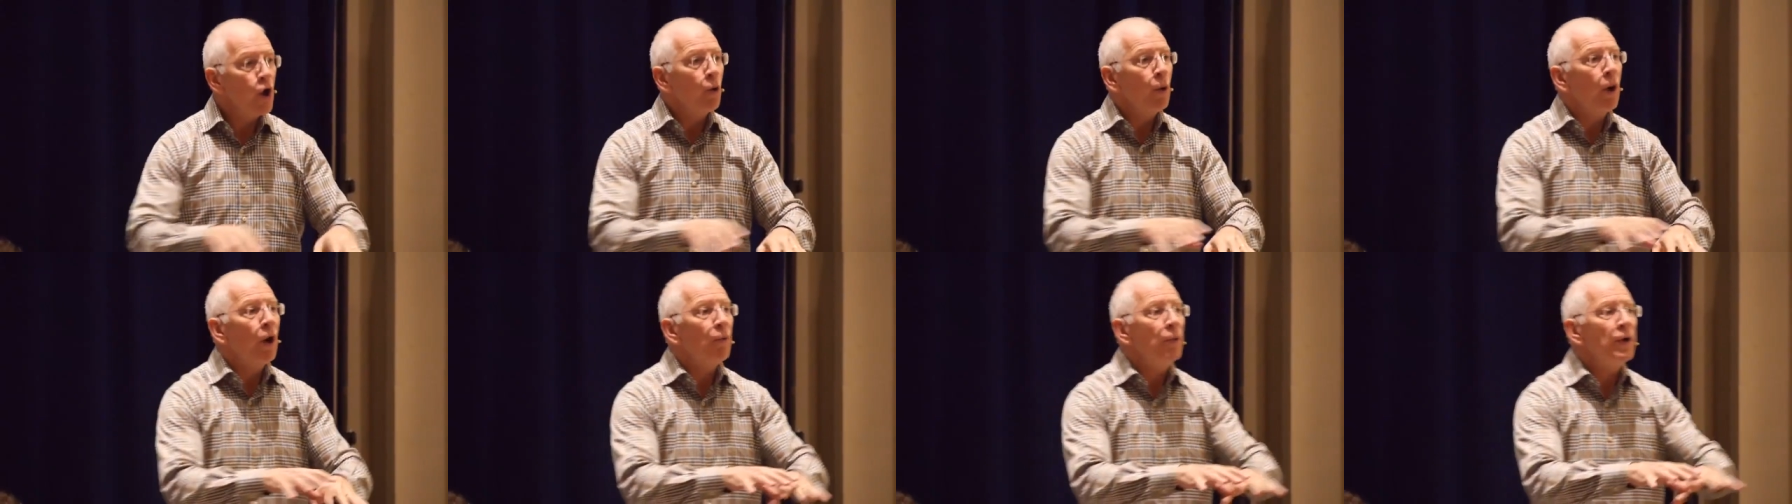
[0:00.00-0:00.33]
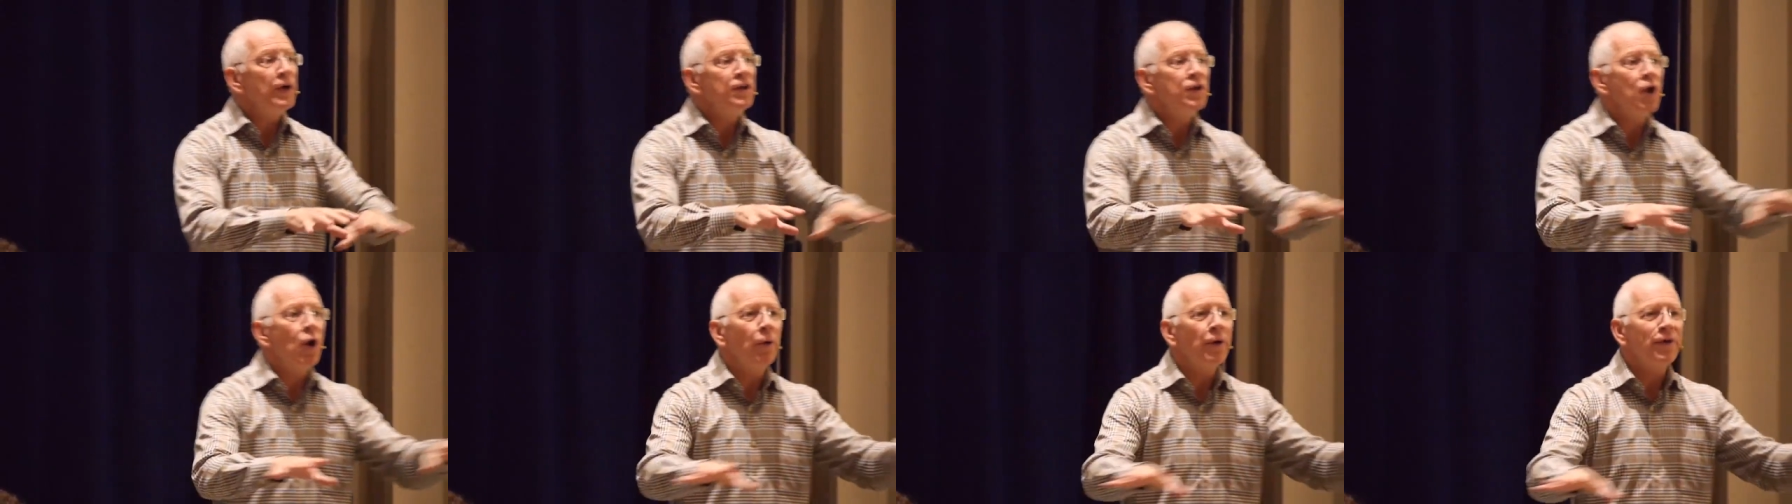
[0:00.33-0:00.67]
Well,
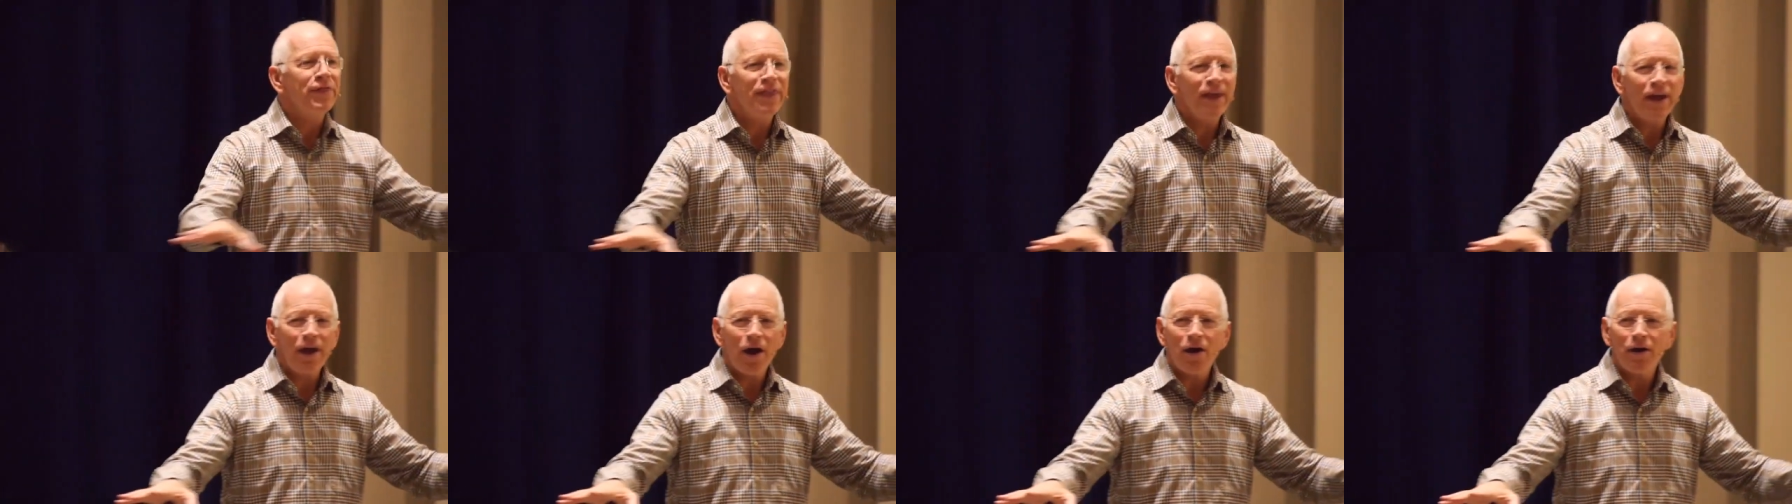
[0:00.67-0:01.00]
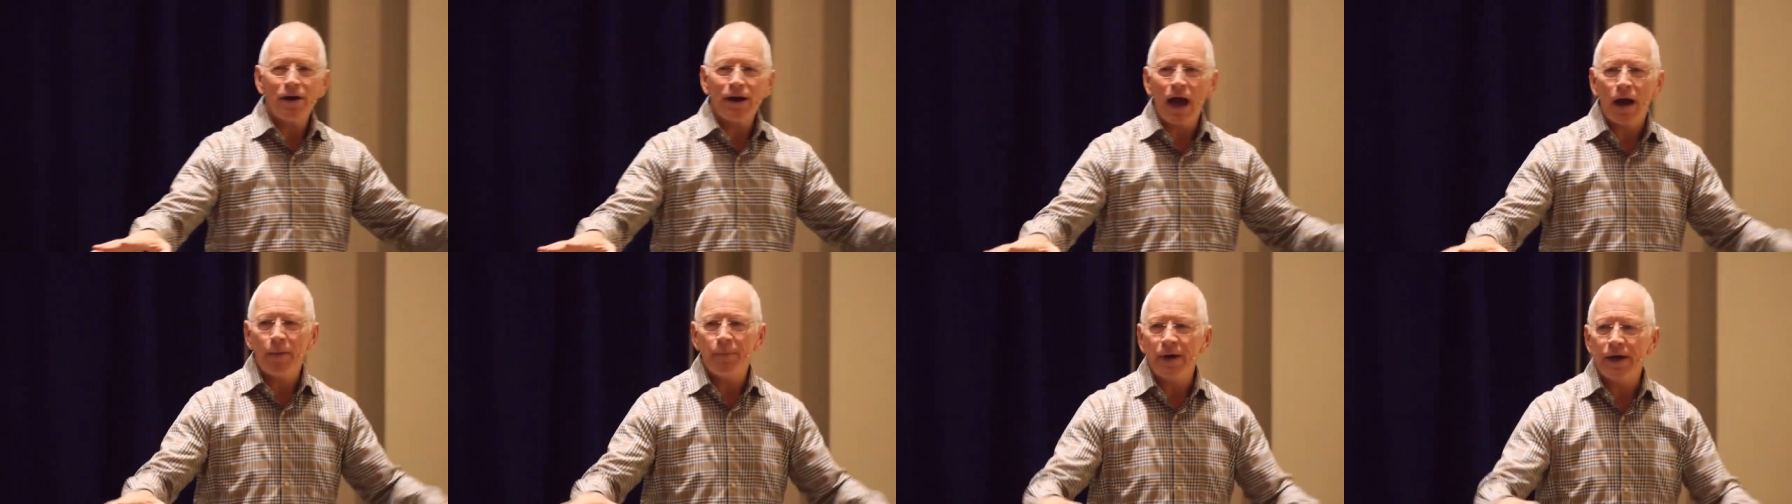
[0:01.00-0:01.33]
we know what they
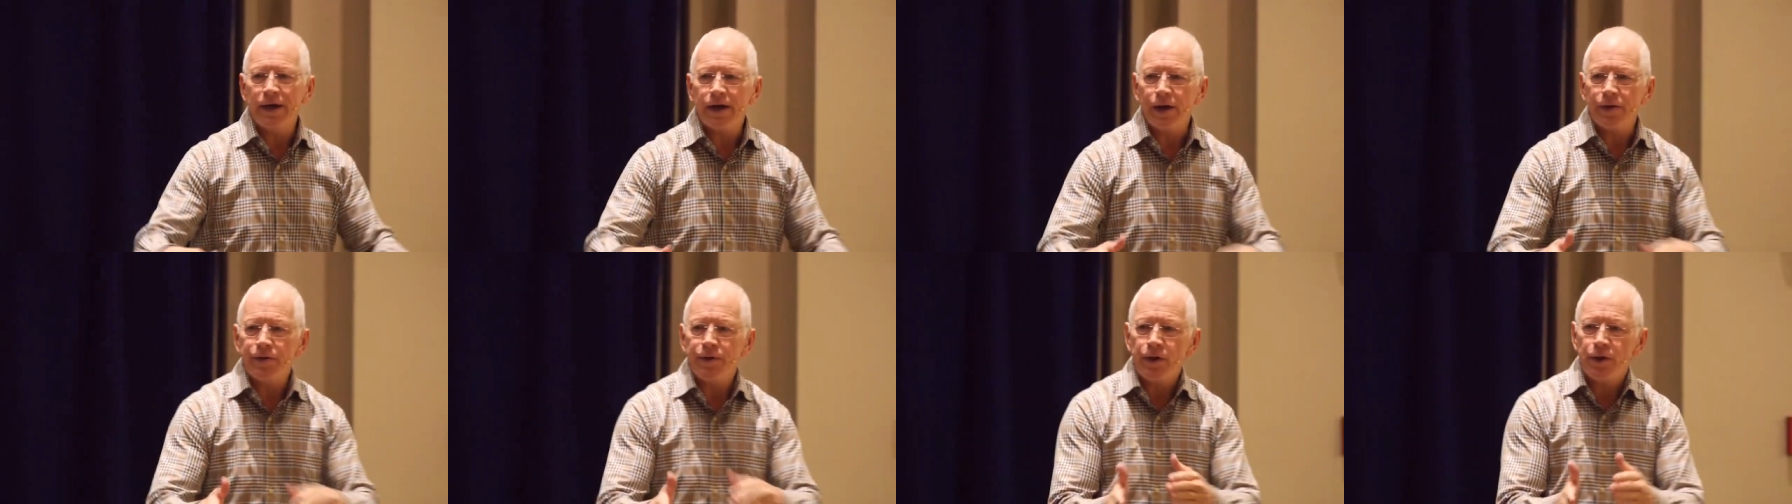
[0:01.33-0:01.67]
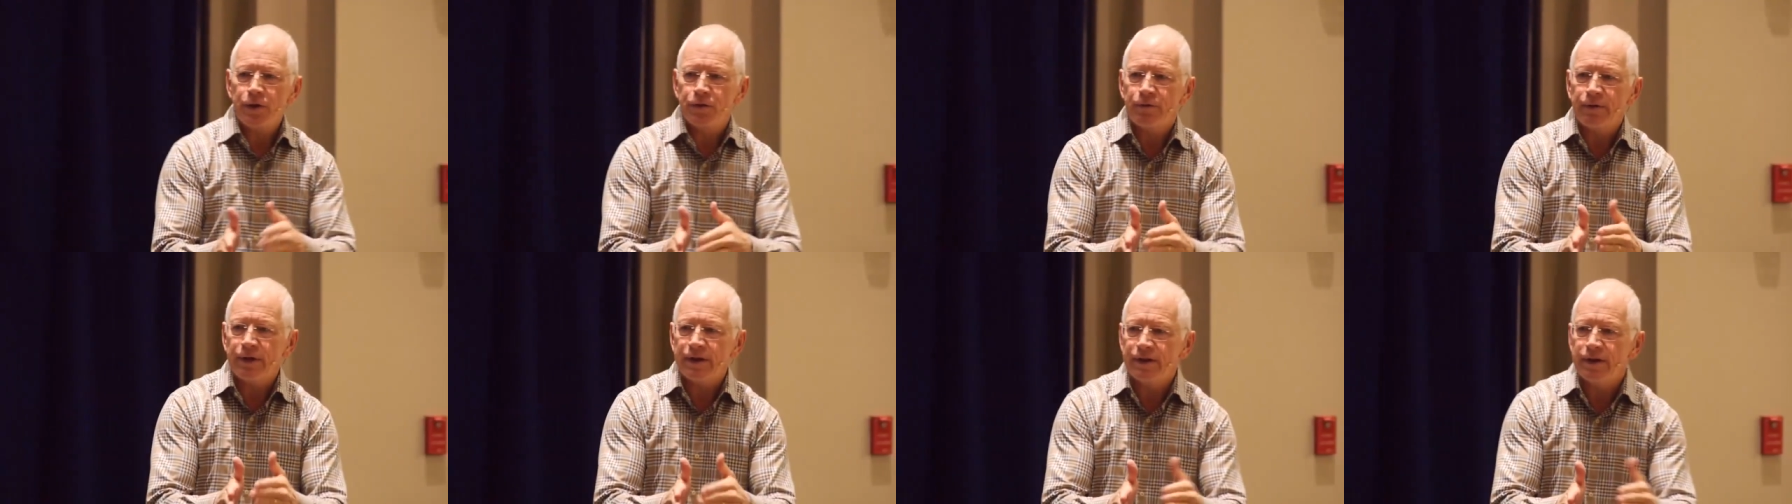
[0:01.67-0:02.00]
are now because
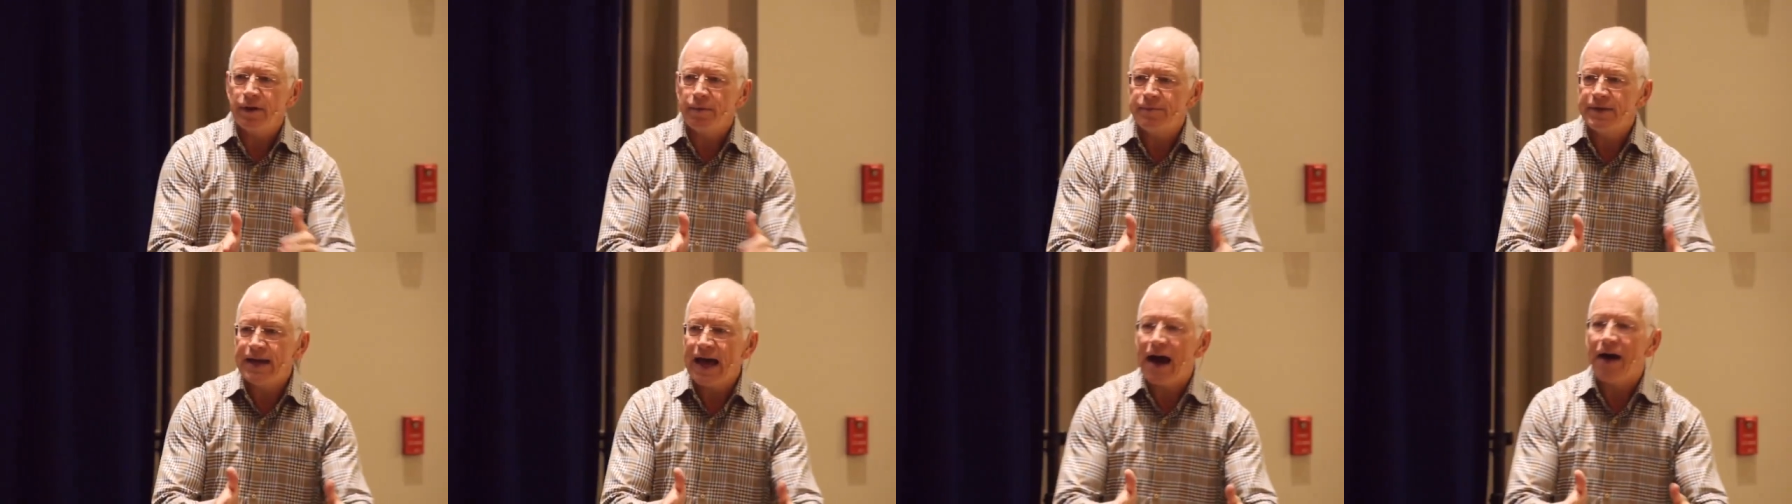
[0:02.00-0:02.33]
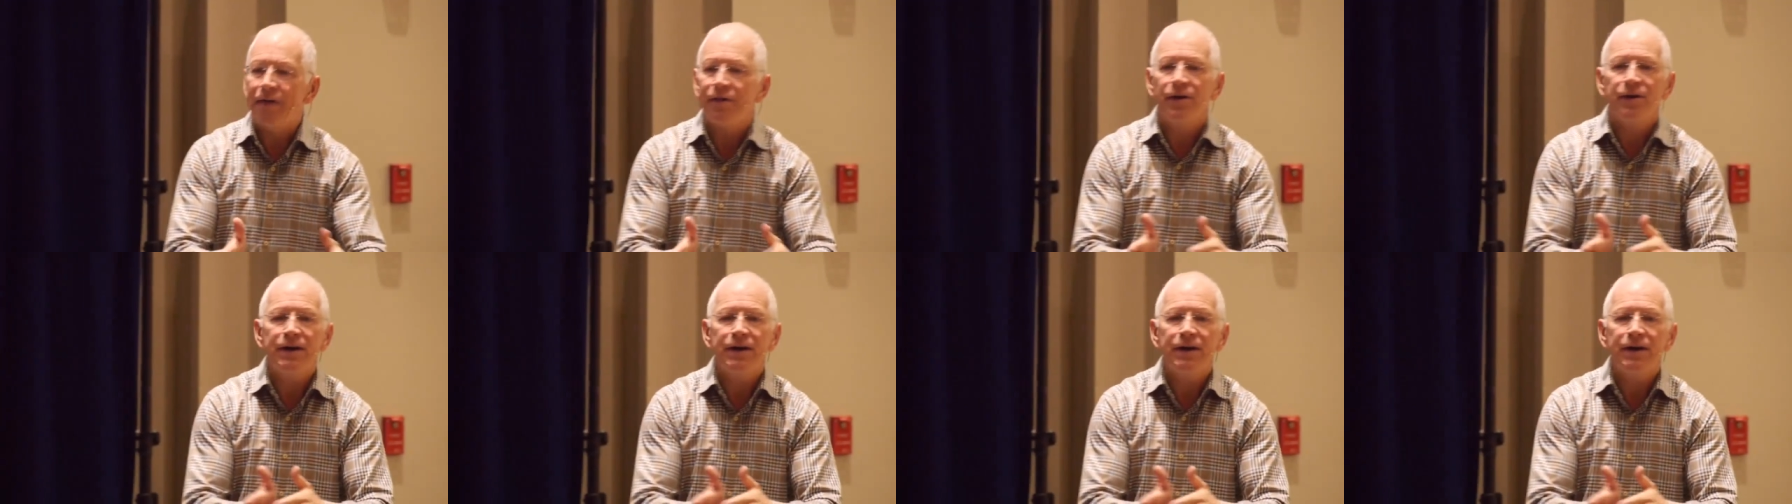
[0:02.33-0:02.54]
he's written them down.